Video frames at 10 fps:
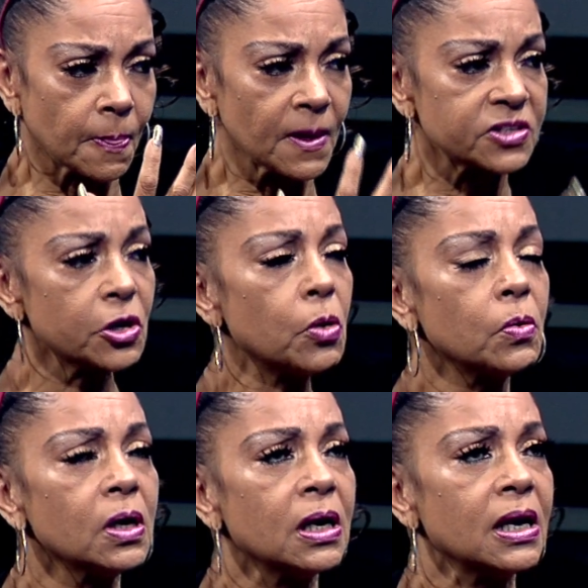
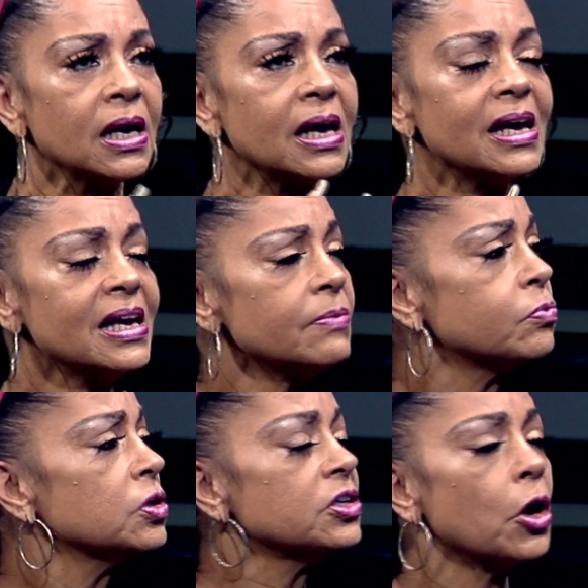So it
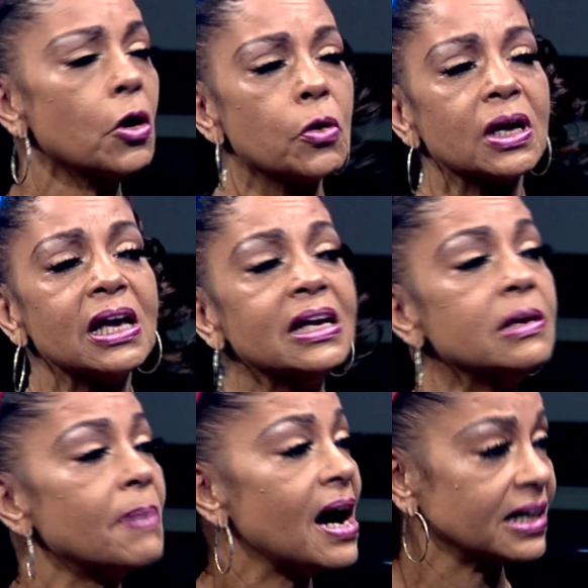wouldn't hurt
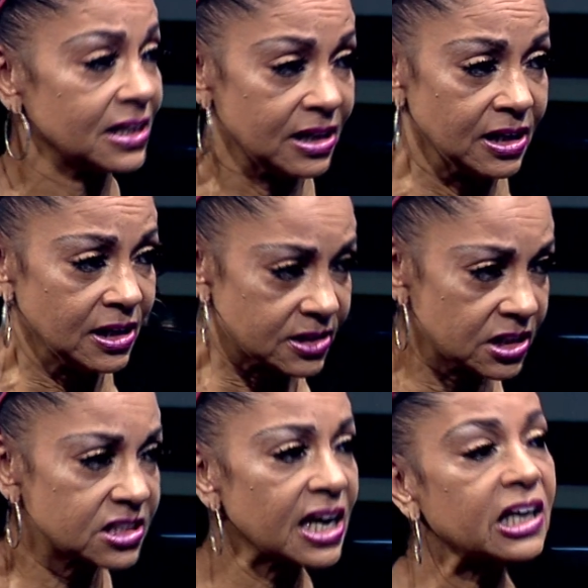anybody to
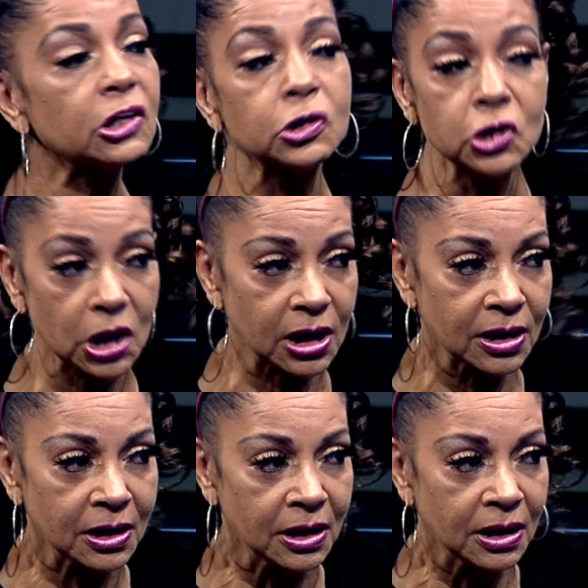take a look
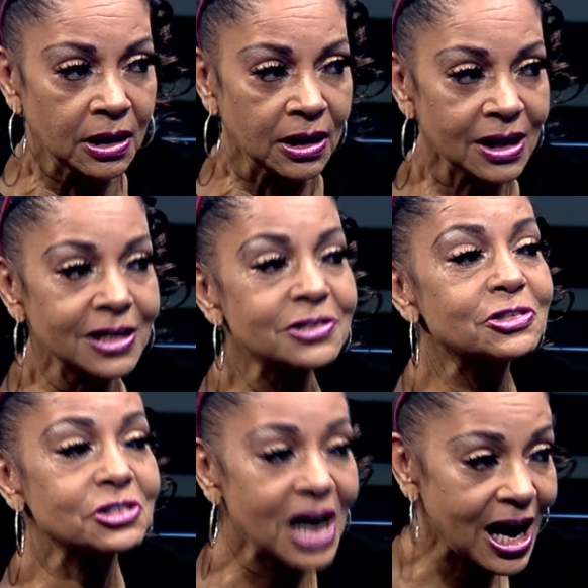
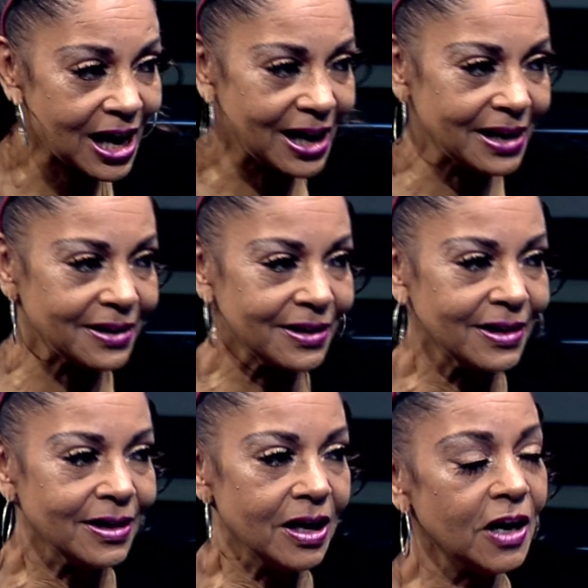inside
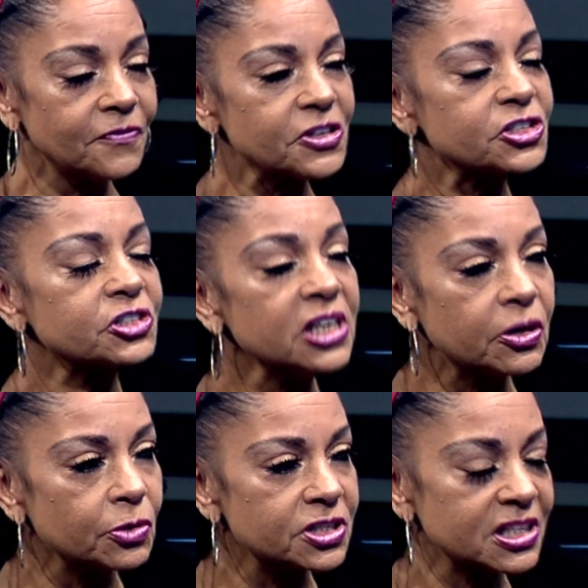of the
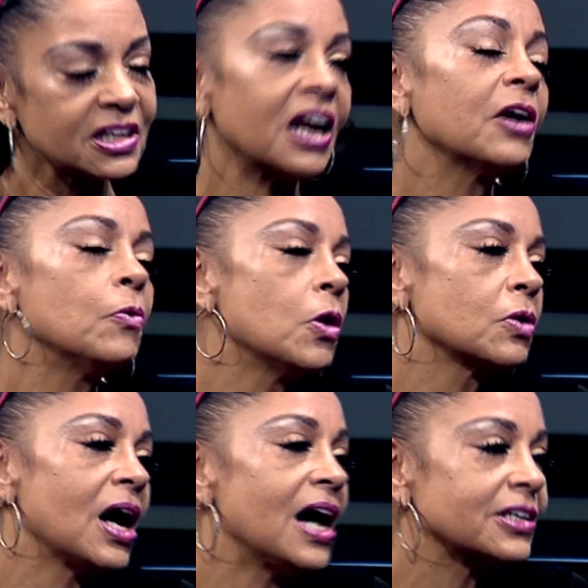secrets that they don't want
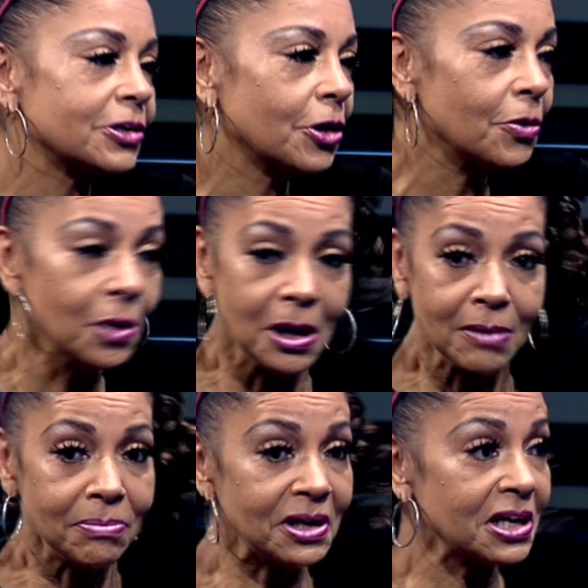God to know,
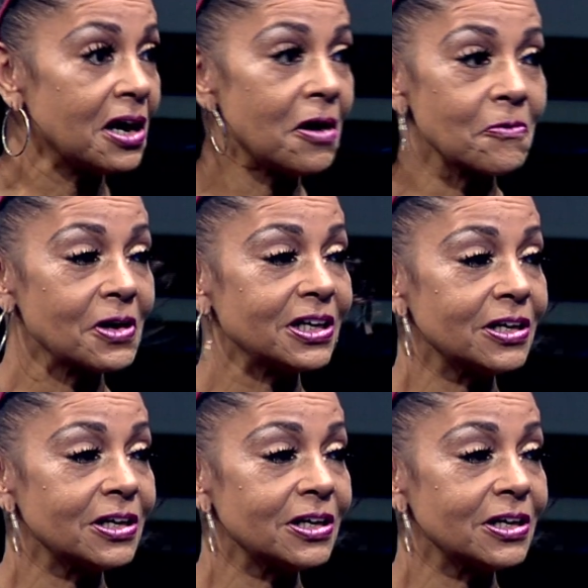but He already